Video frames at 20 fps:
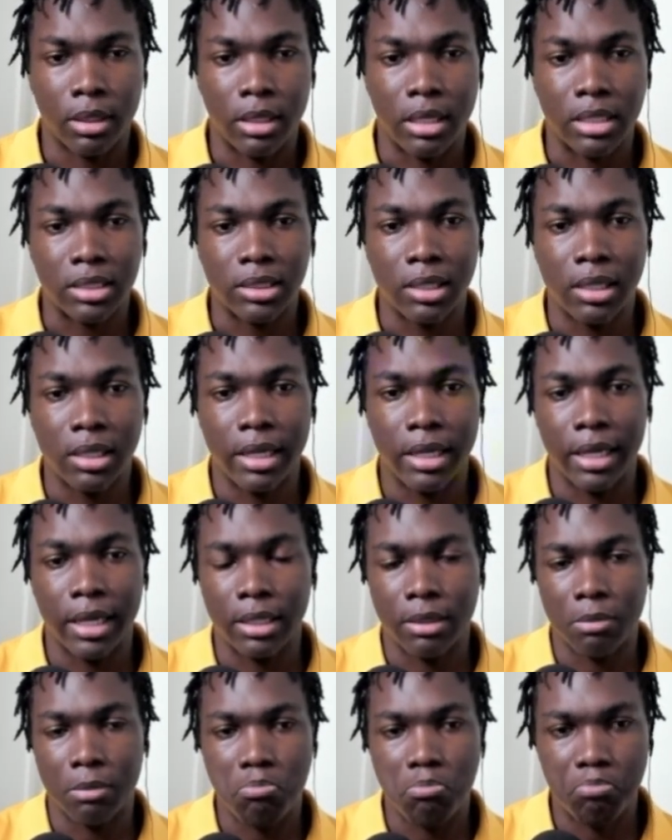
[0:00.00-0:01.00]
it's not
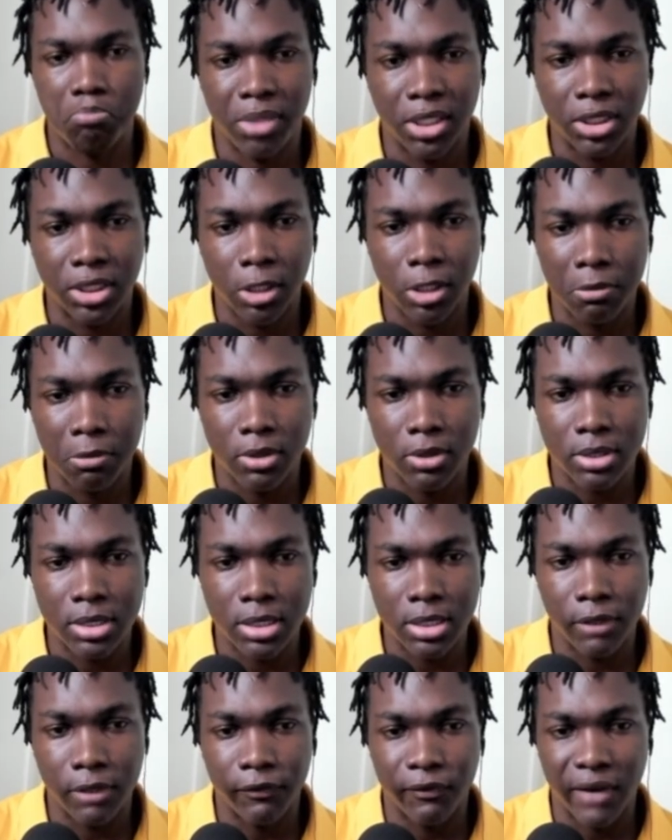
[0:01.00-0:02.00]
like bishop to
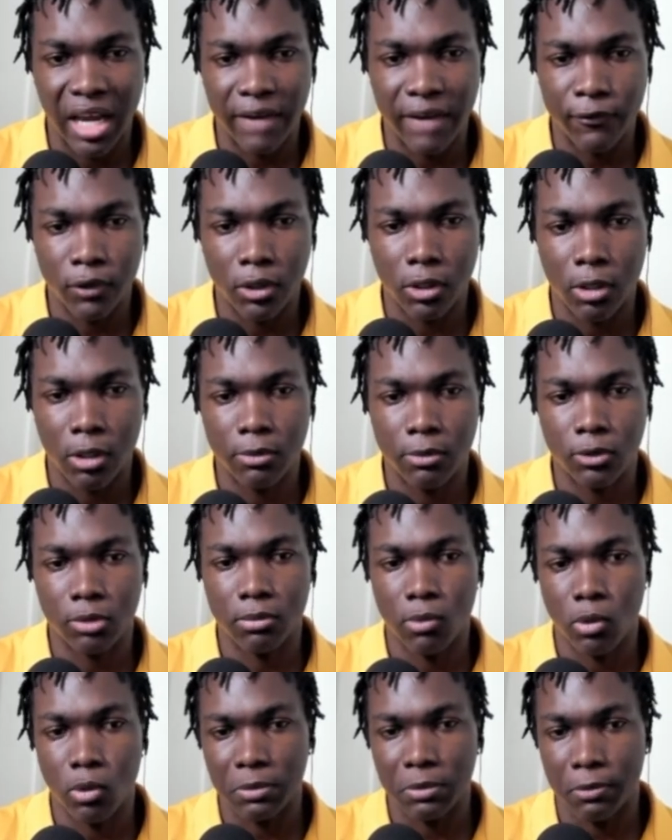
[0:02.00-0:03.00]
c5 will come to
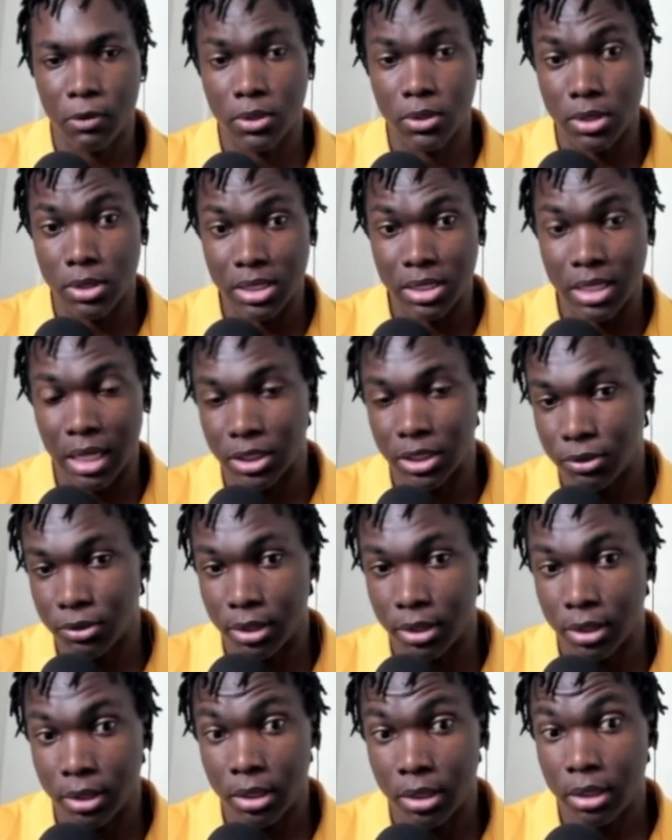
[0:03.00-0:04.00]
most persons
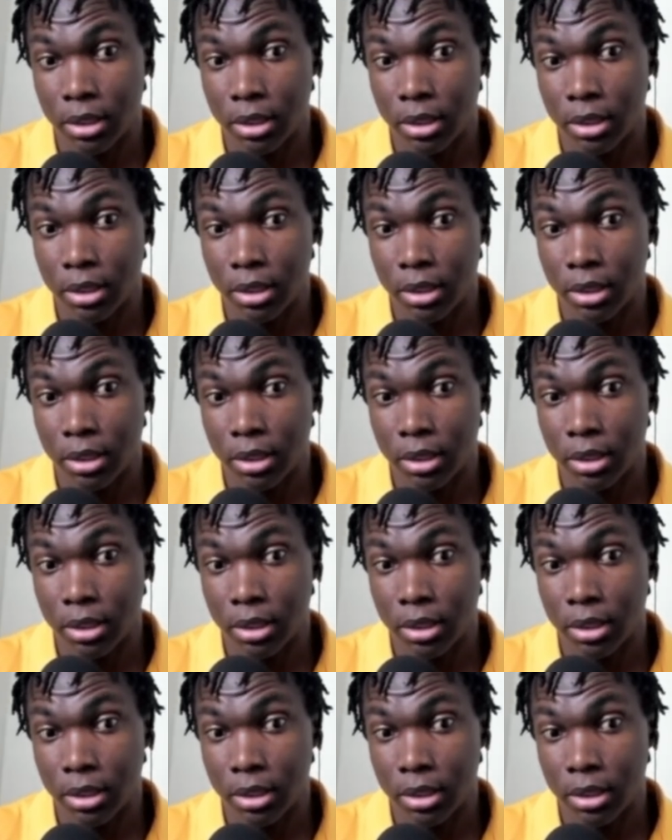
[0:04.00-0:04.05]
naturally.